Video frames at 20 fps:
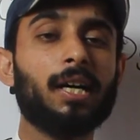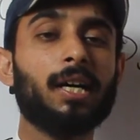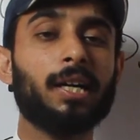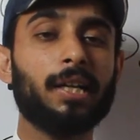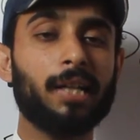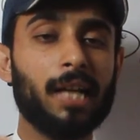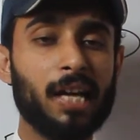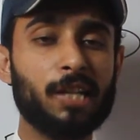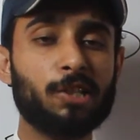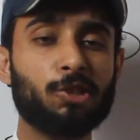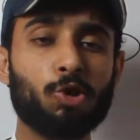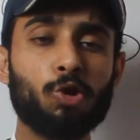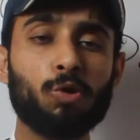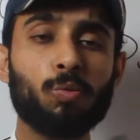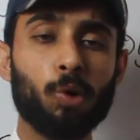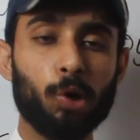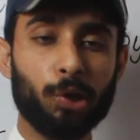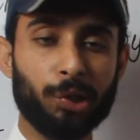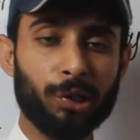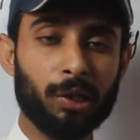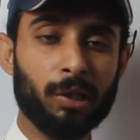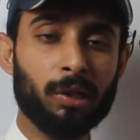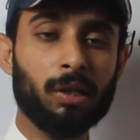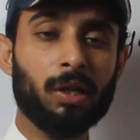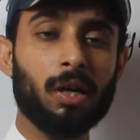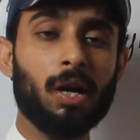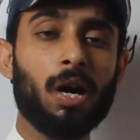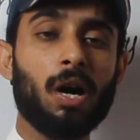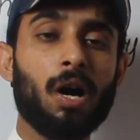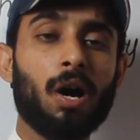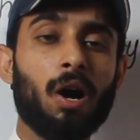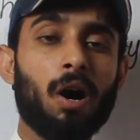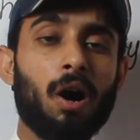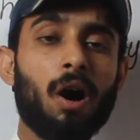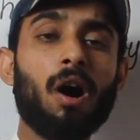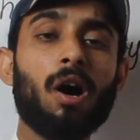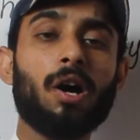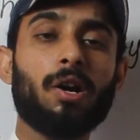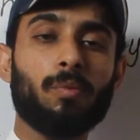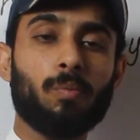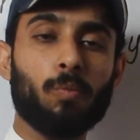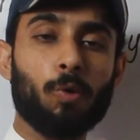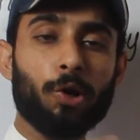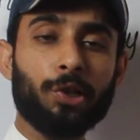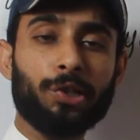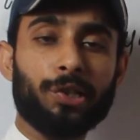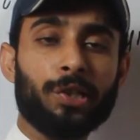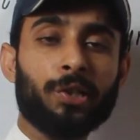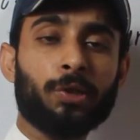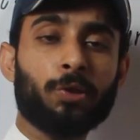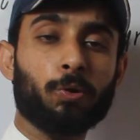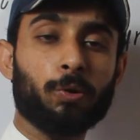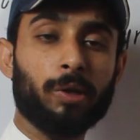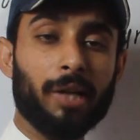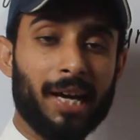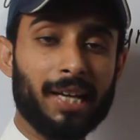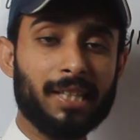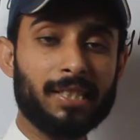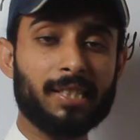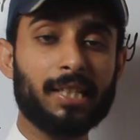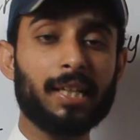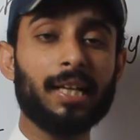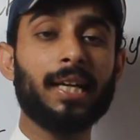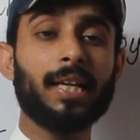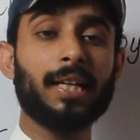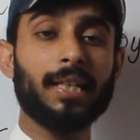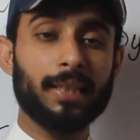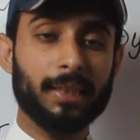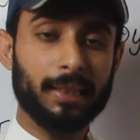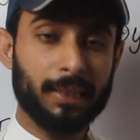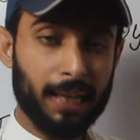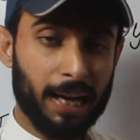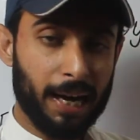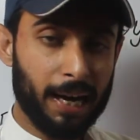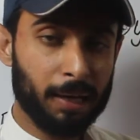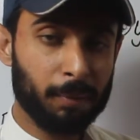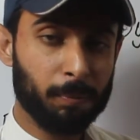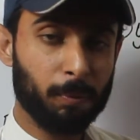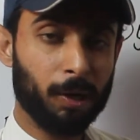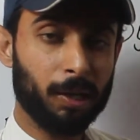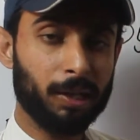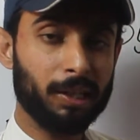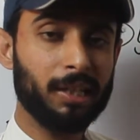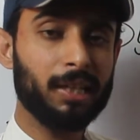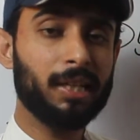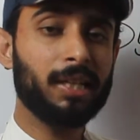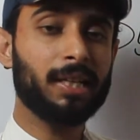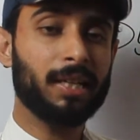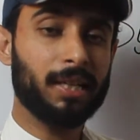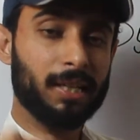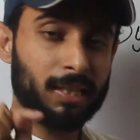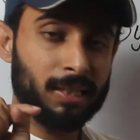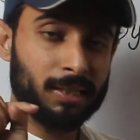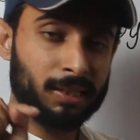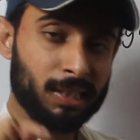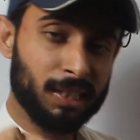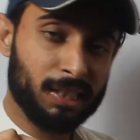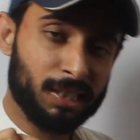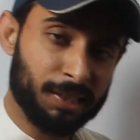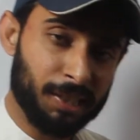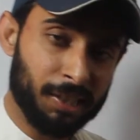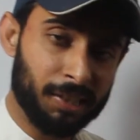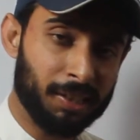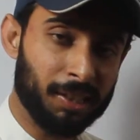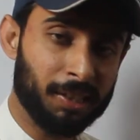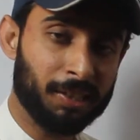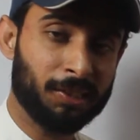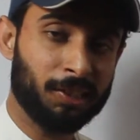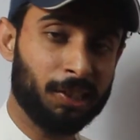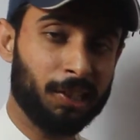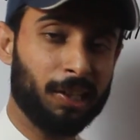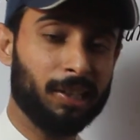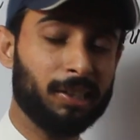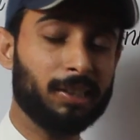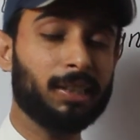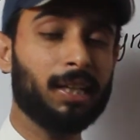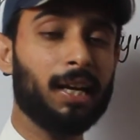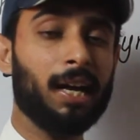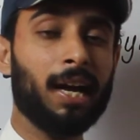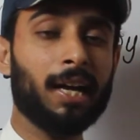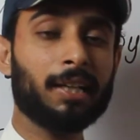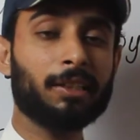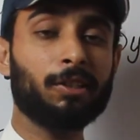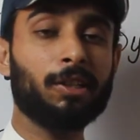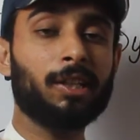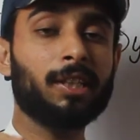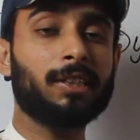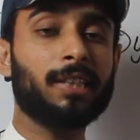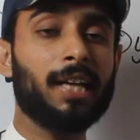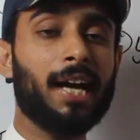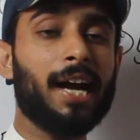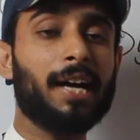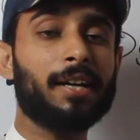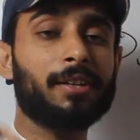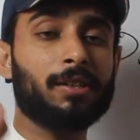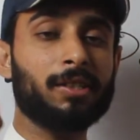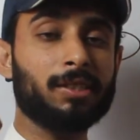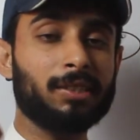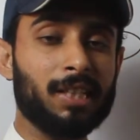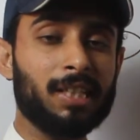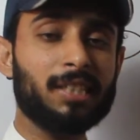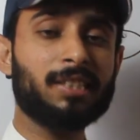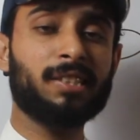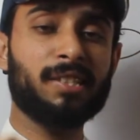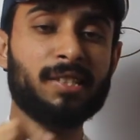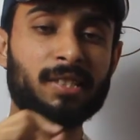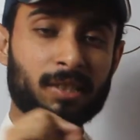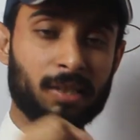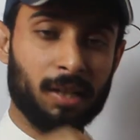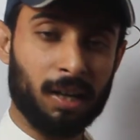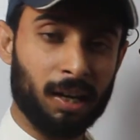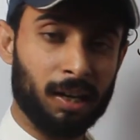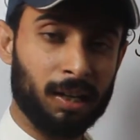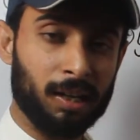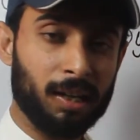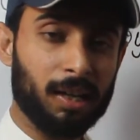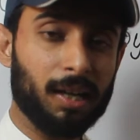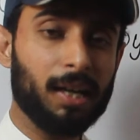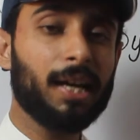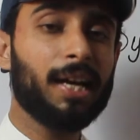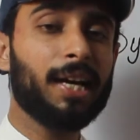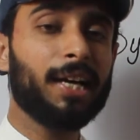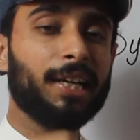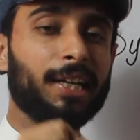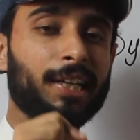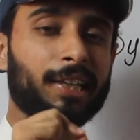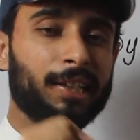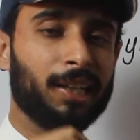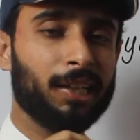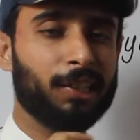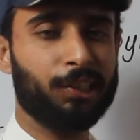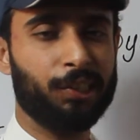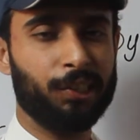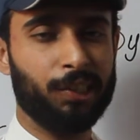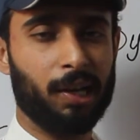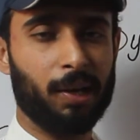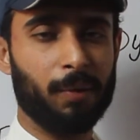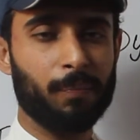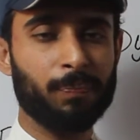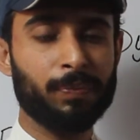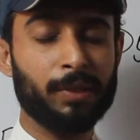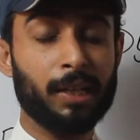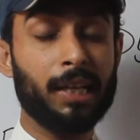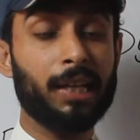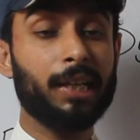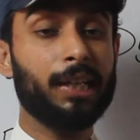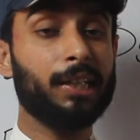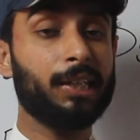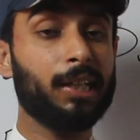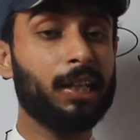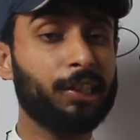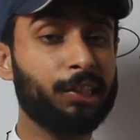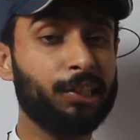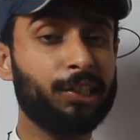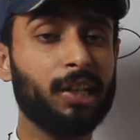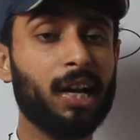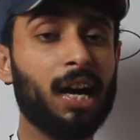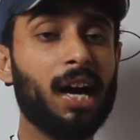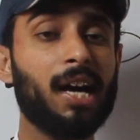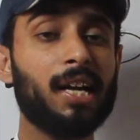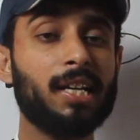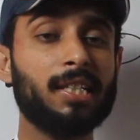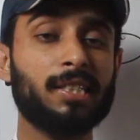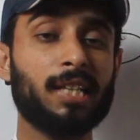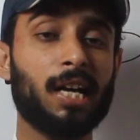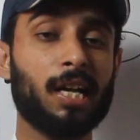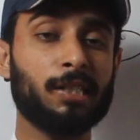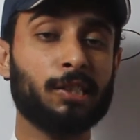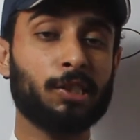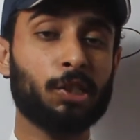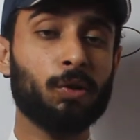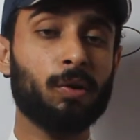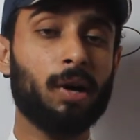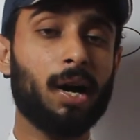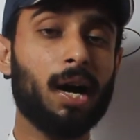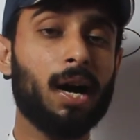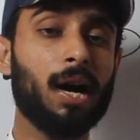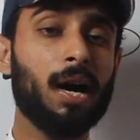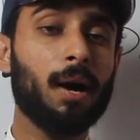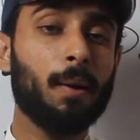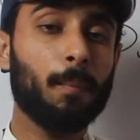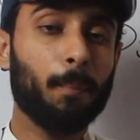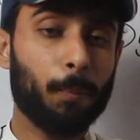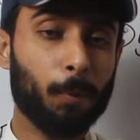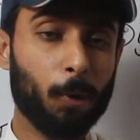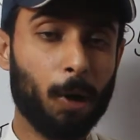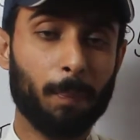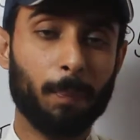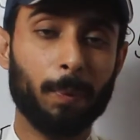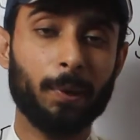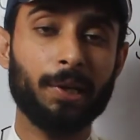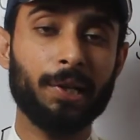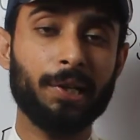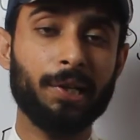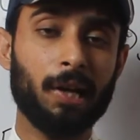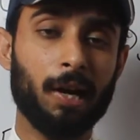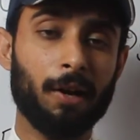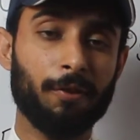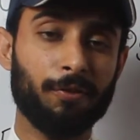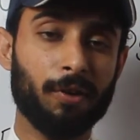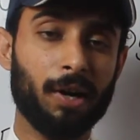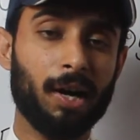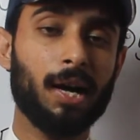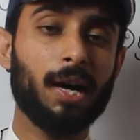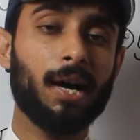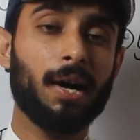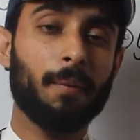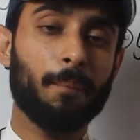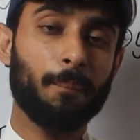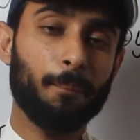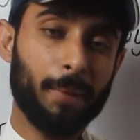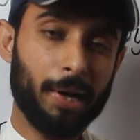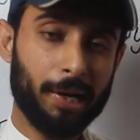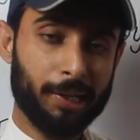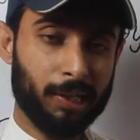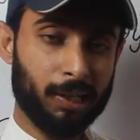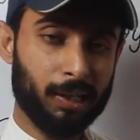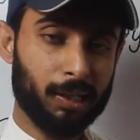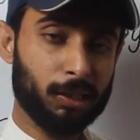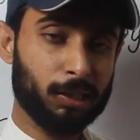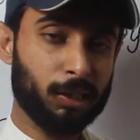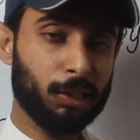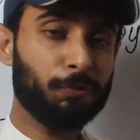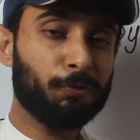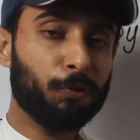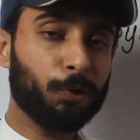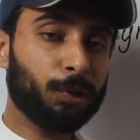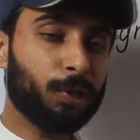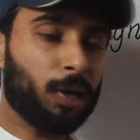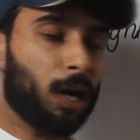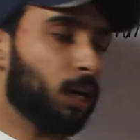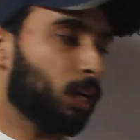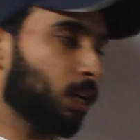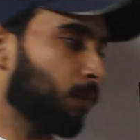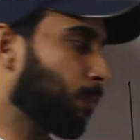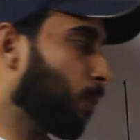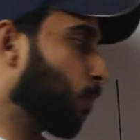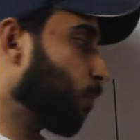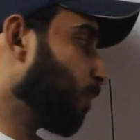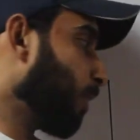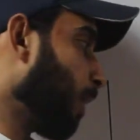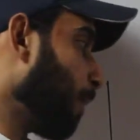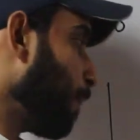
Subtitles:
rest to motion or motion to rest, that body resists in its change. Actually, that resist is called inertia. Inertia is also a property of a matter. If we talk about the